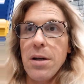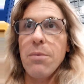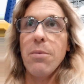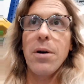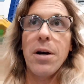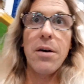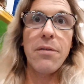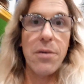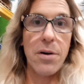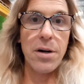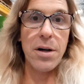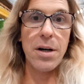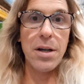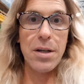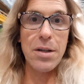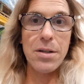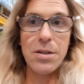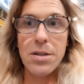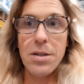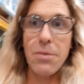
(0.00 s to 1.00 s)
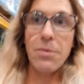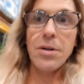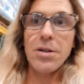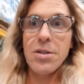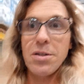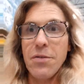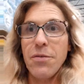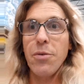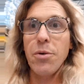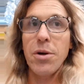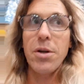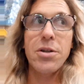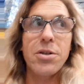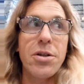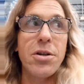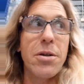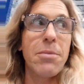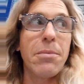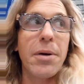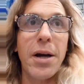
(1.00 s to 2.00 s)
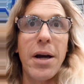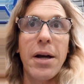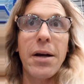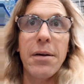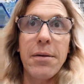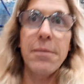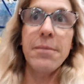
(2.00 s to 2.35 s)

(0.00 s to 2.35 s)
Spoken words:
whatever it is to reach the Voyager and back,